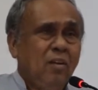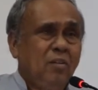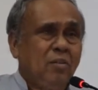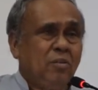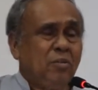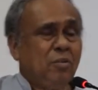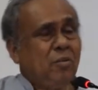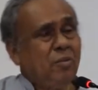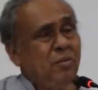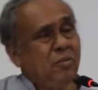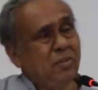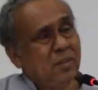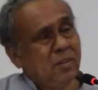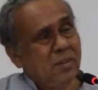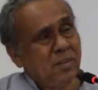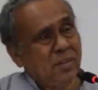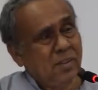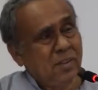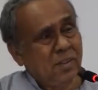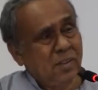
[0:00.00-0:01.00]
So,
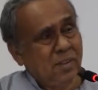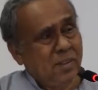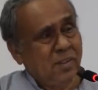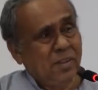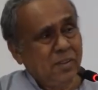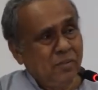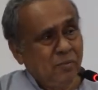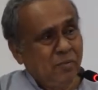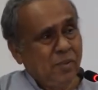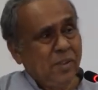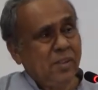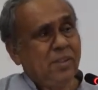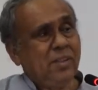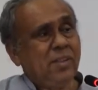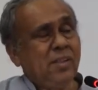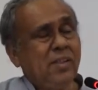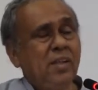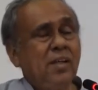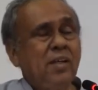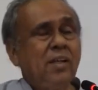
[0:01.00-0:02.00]

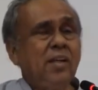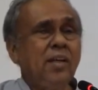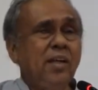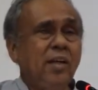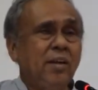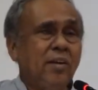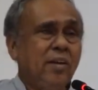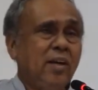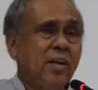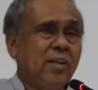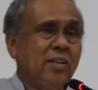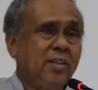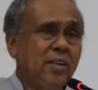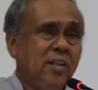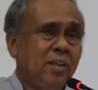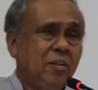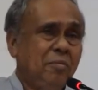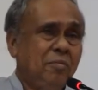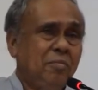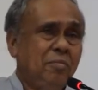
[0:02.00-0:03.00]
with the
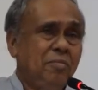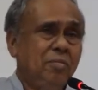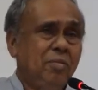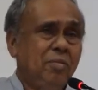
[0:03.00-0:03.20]
introduction of